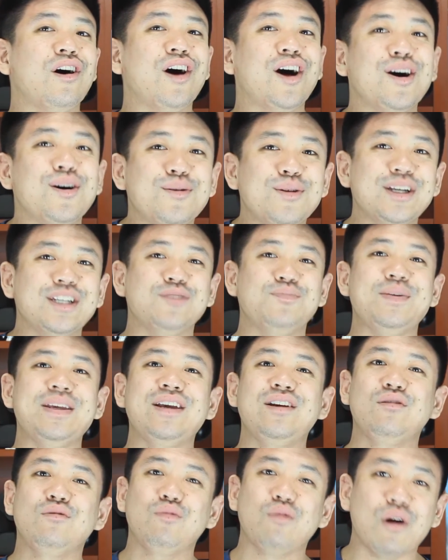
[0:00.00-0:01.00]
always
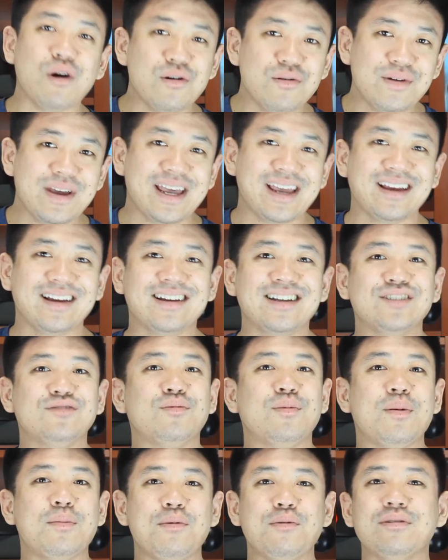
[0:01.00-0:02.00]
be growing. Because
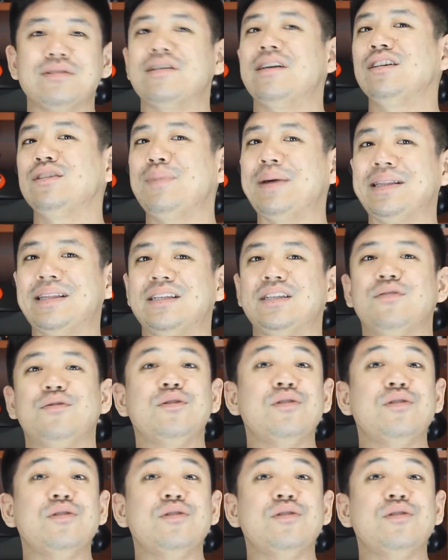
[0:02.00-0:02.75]
remember, we talked about this,